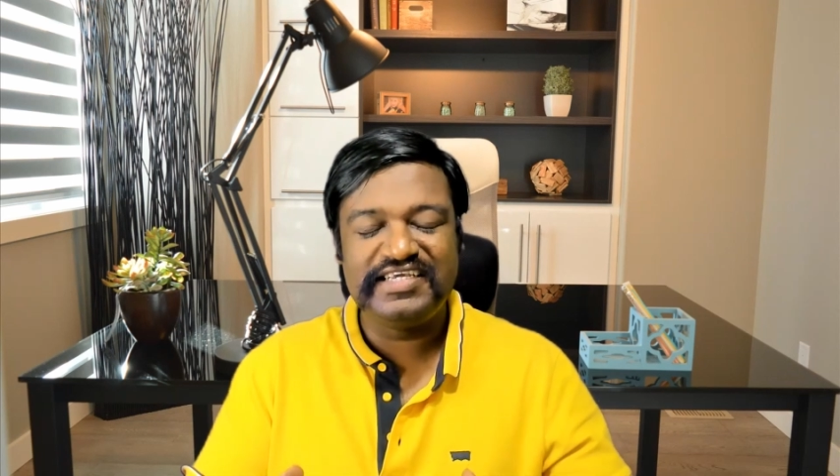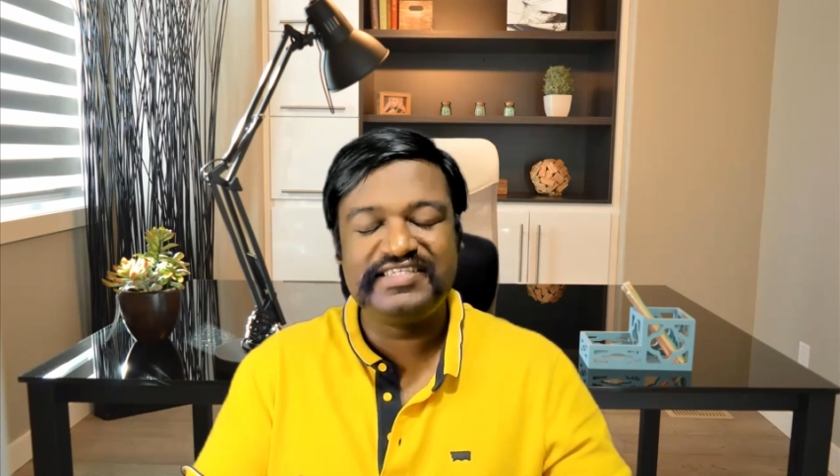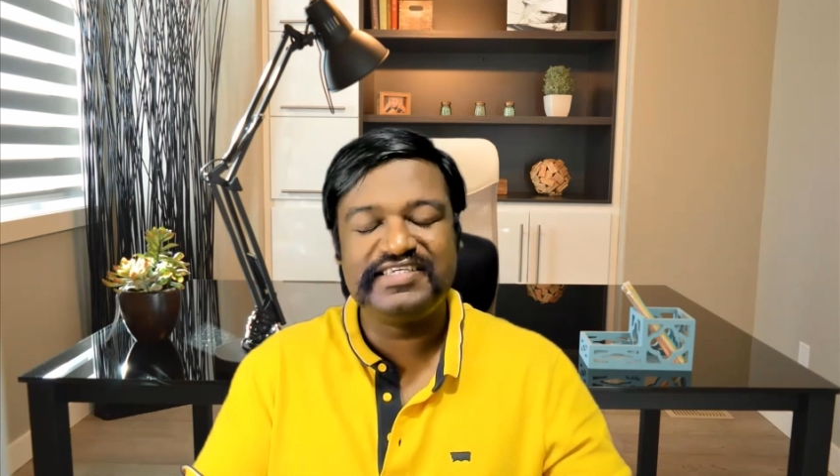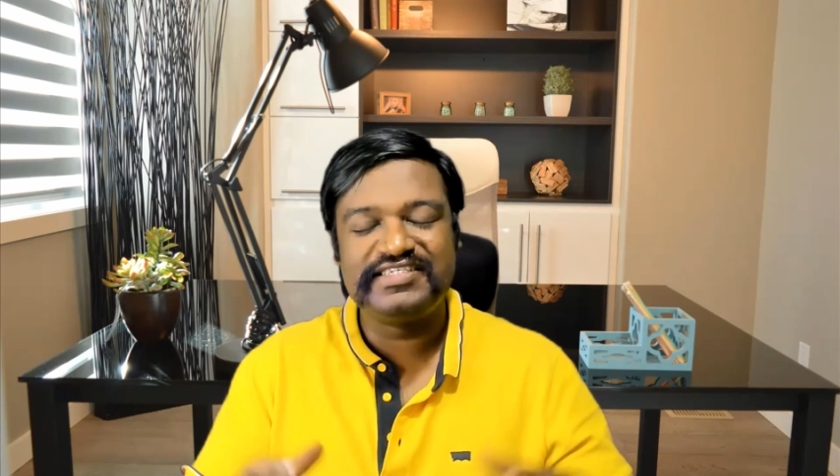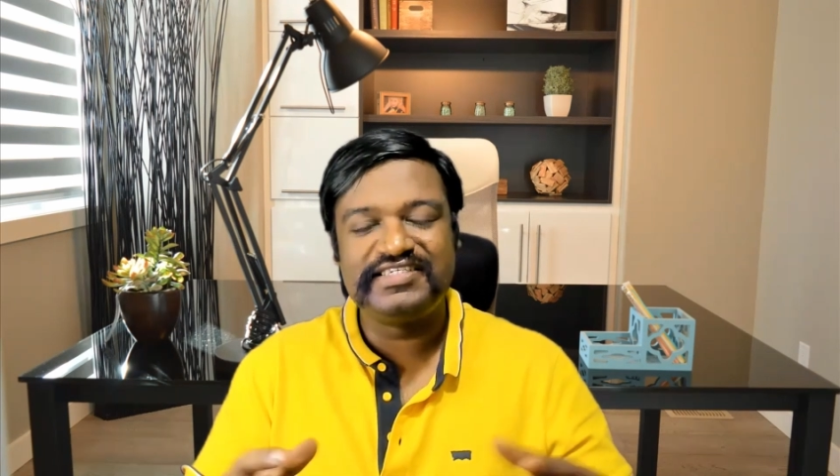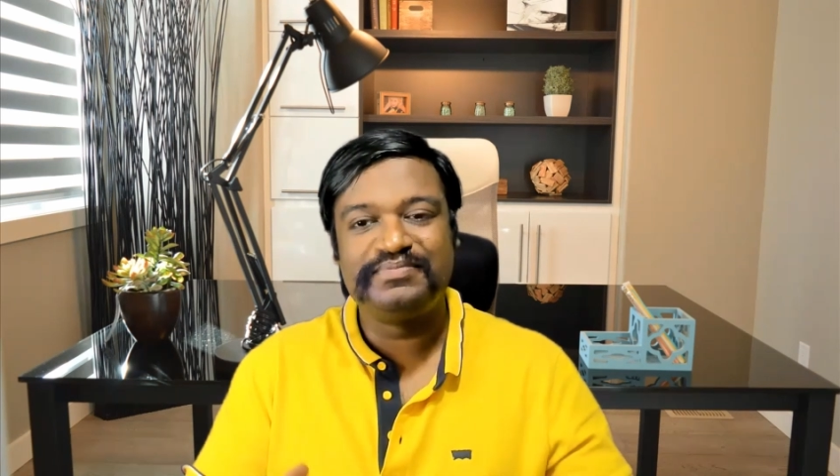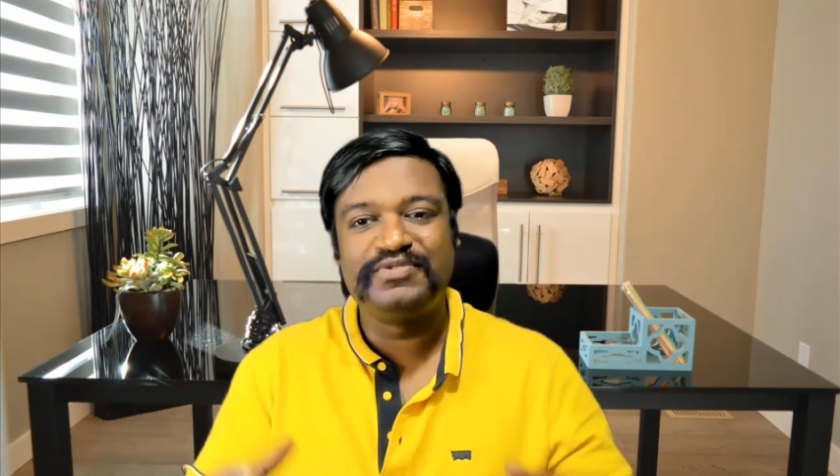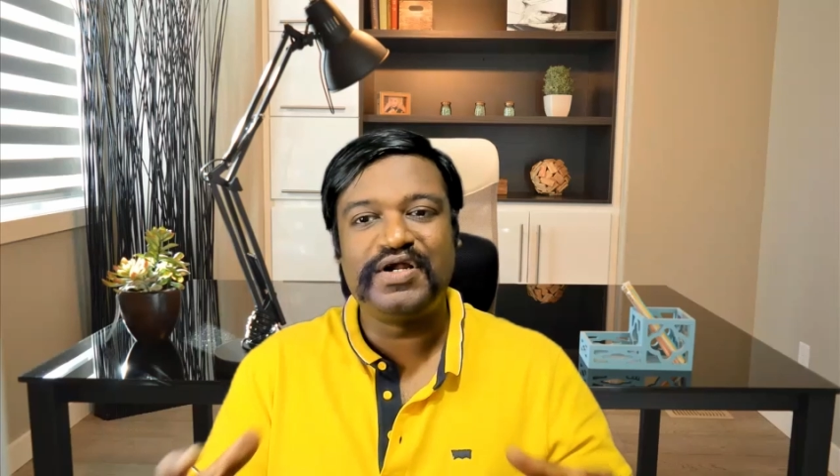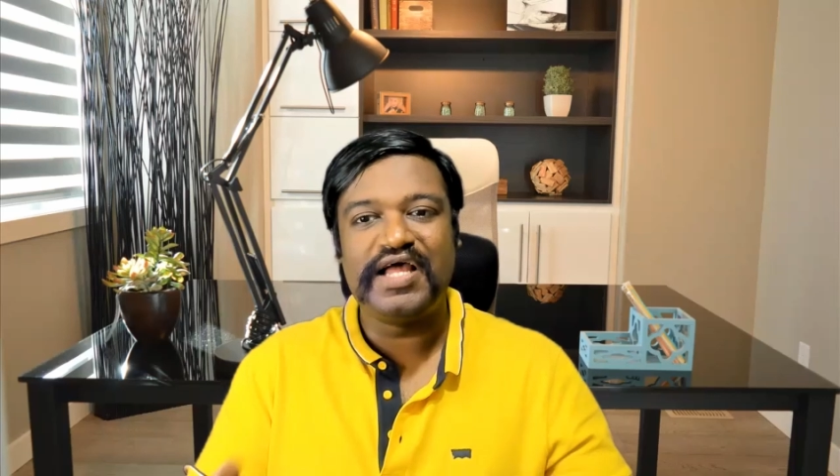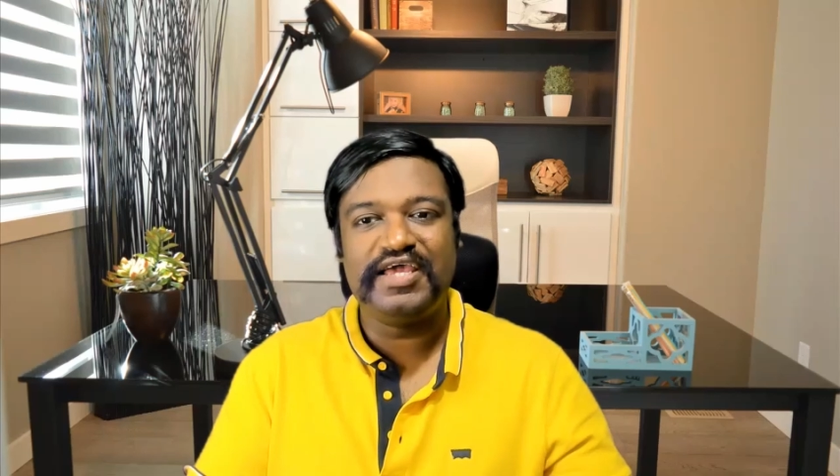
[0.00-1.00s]
in
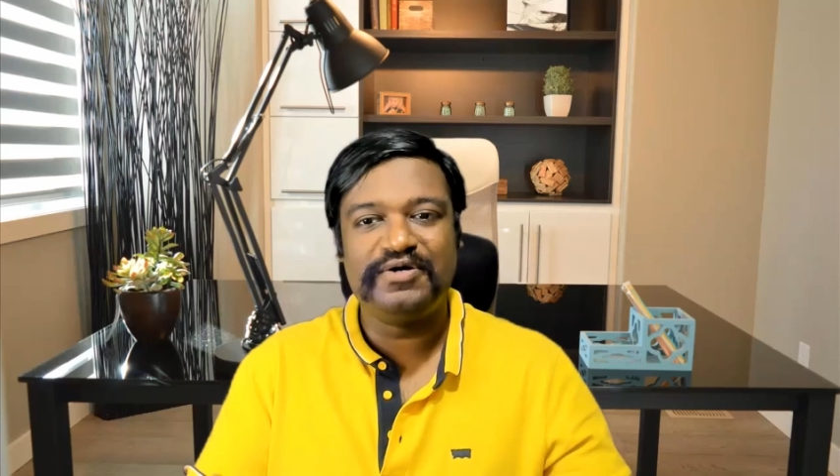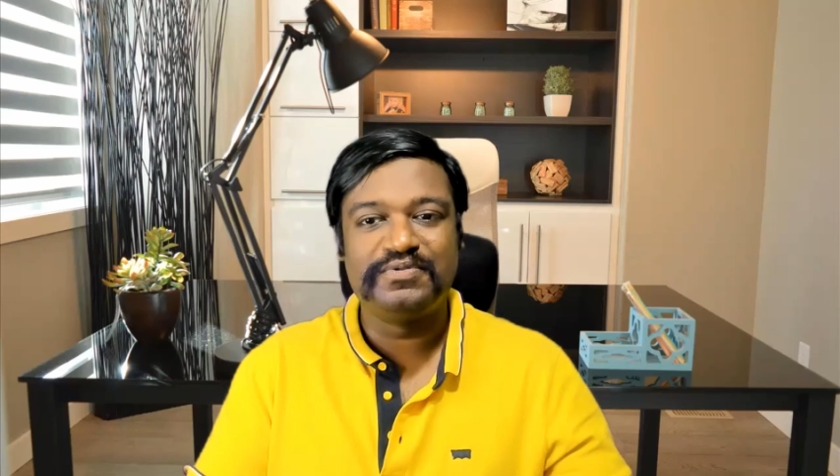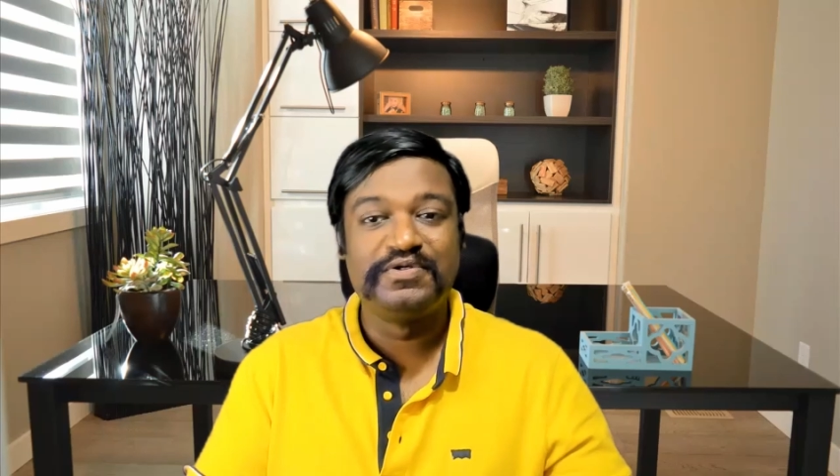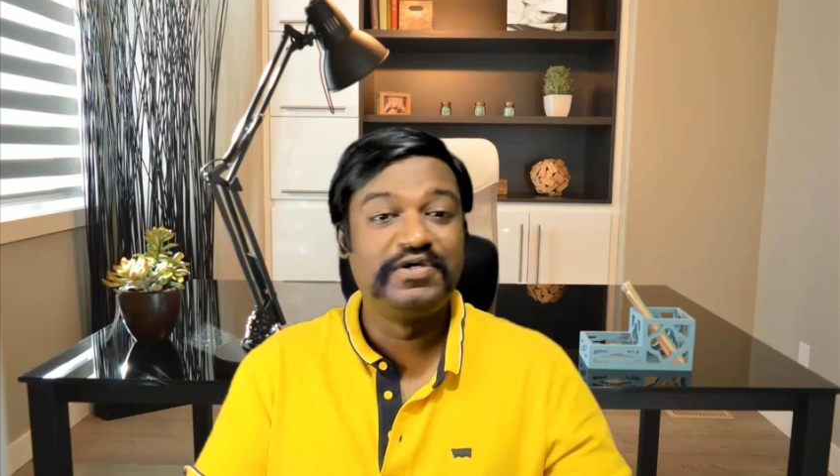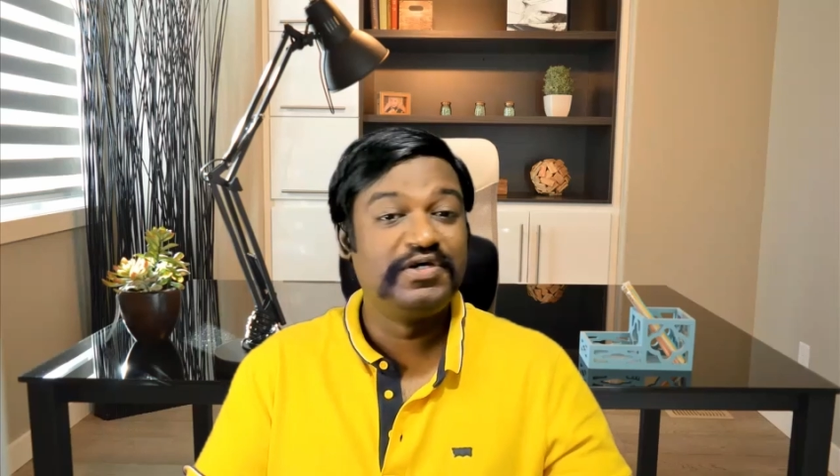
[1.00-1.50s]
system.io.